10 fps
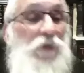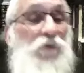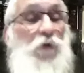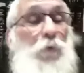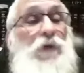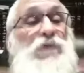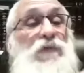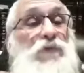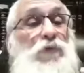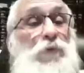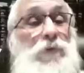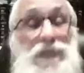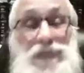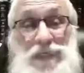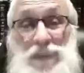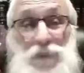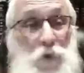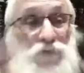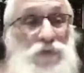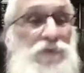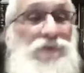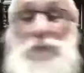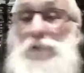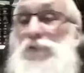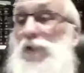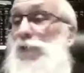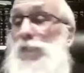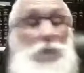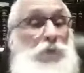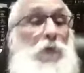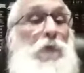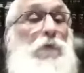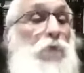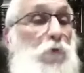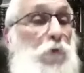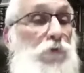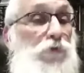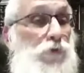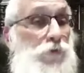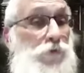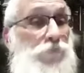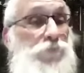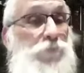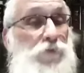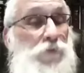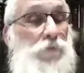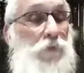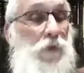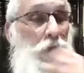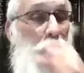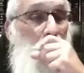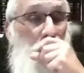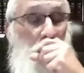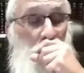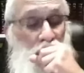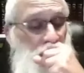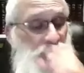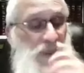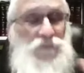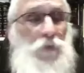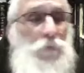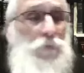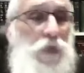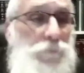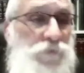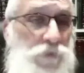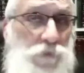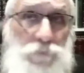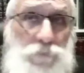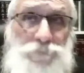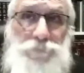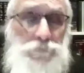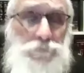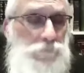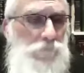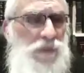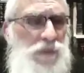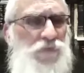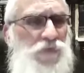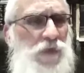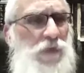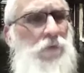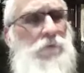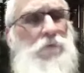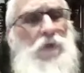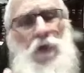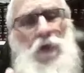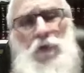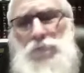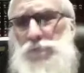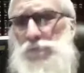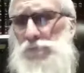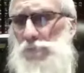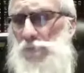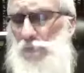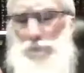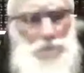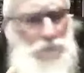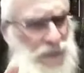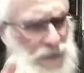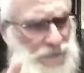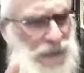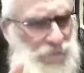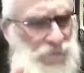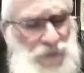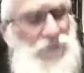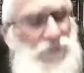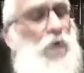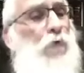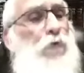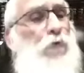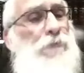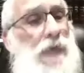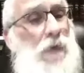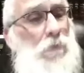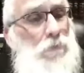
So what does he do? He cloaks it. He's not going to tell you, don't go to shul, you're from Jew. The Yetzer Hara will come to you and say, no, you can't daven. You have to go learn now.